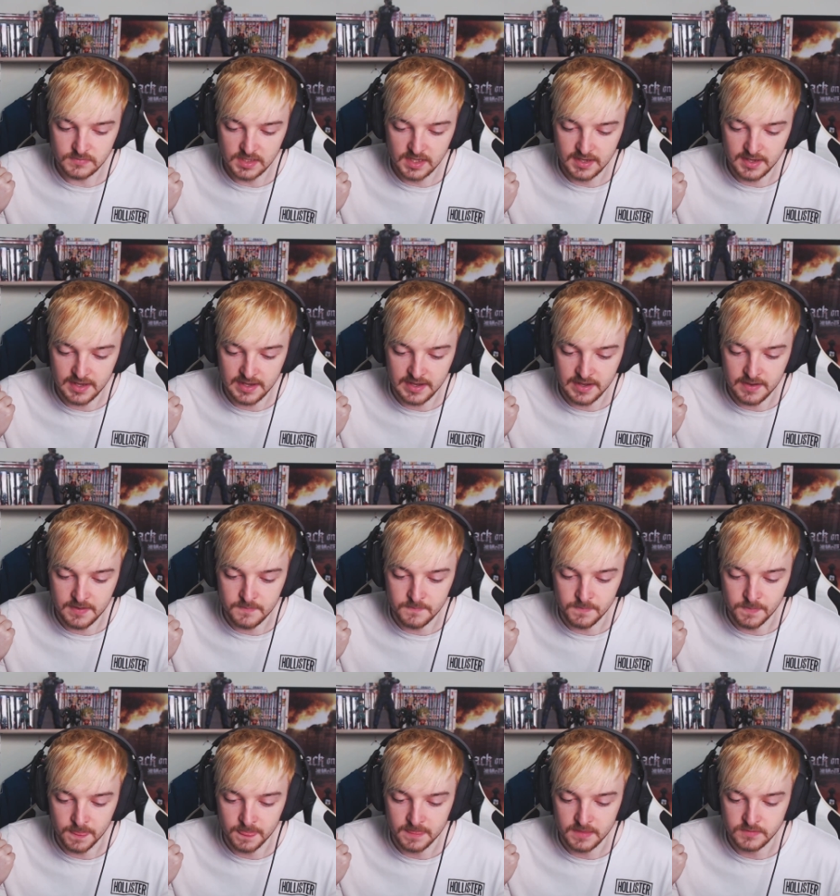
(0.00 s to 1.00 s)

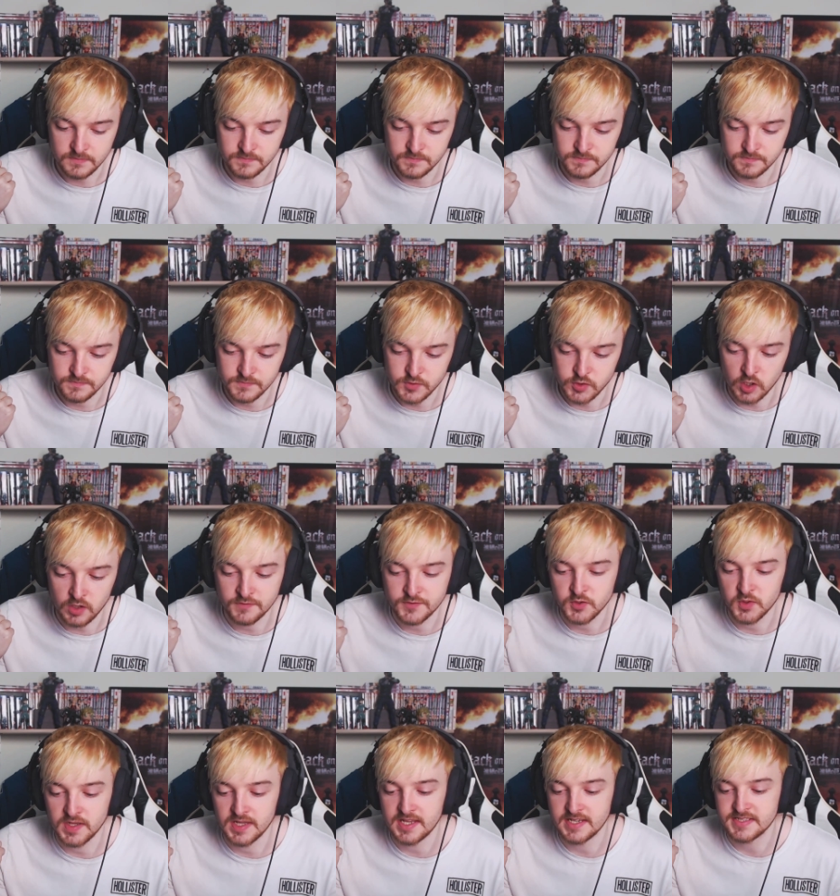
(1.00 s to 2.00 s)
um, sort of
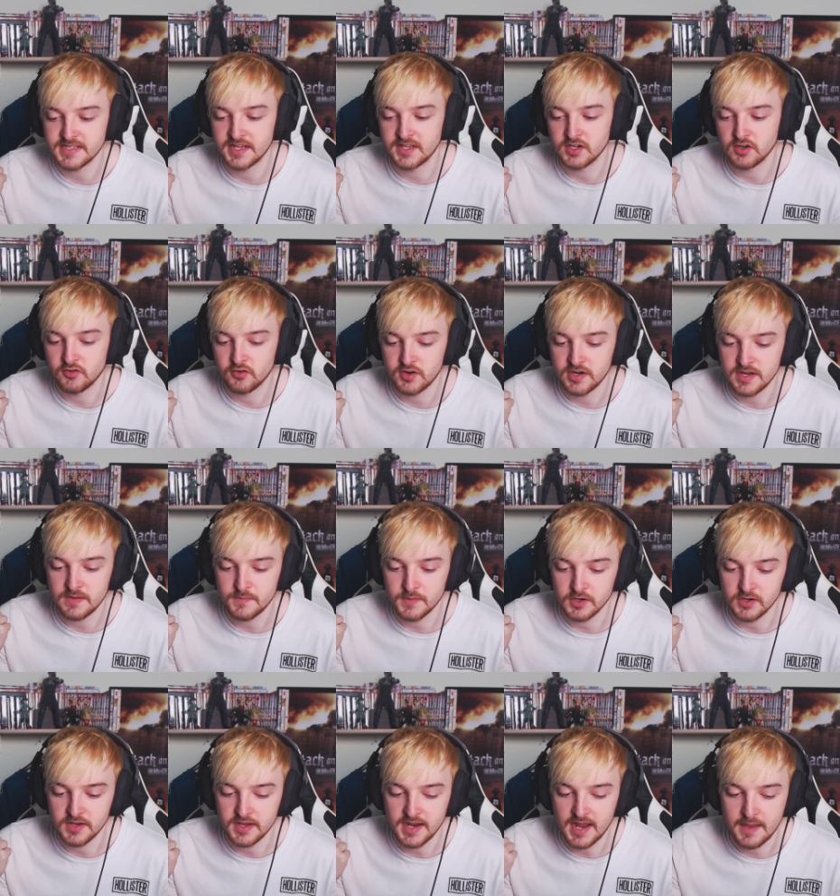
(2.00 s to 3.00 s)
to a lesser degree,
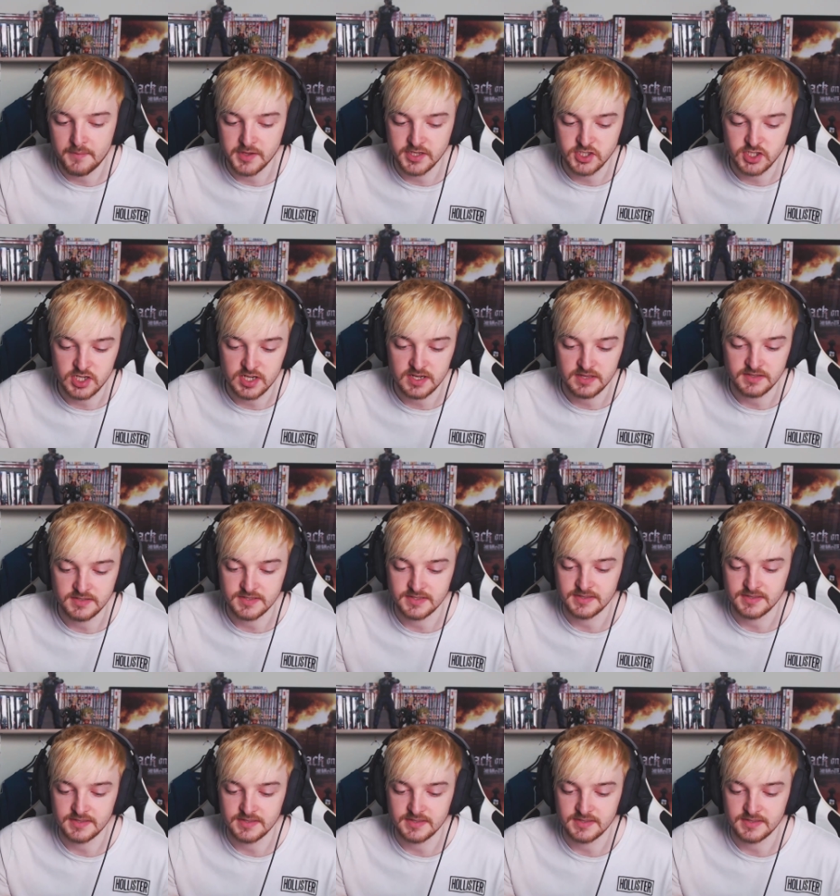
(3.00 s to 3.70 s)
but in M H A there's,